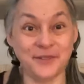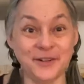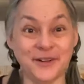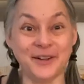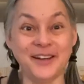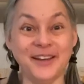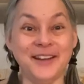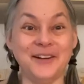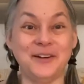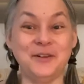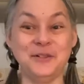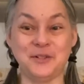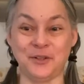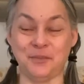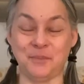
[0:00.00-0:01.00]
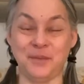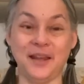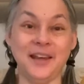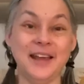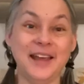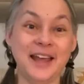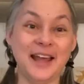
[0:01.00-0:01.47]
or you know, just
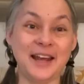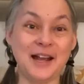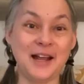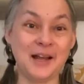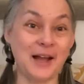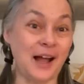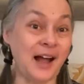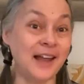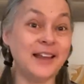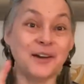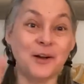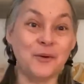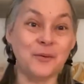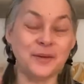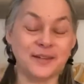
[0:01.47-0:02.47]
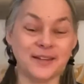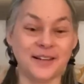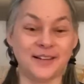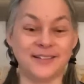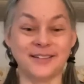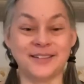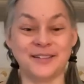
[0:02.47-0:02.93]
be, and I can always
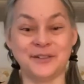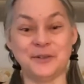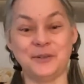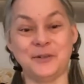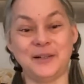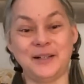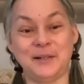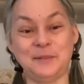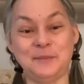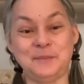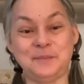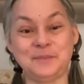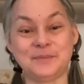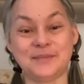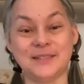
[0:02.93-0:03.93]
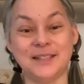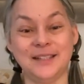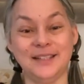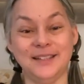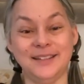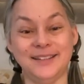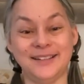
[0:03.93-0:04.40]
tell. So,
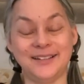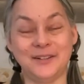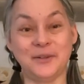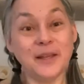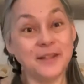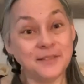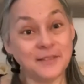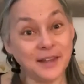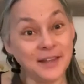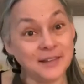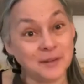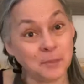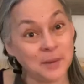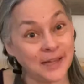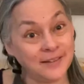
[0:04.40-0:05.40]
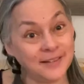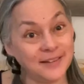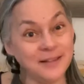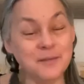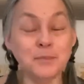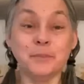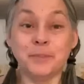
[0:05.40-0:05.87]
so it's a blessing,
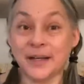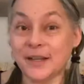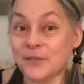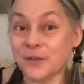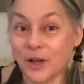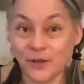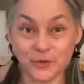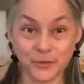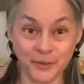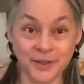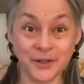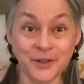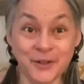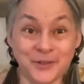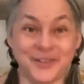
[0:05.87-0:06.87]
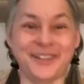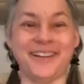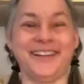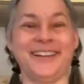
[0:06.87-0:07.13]
but it's also a curse.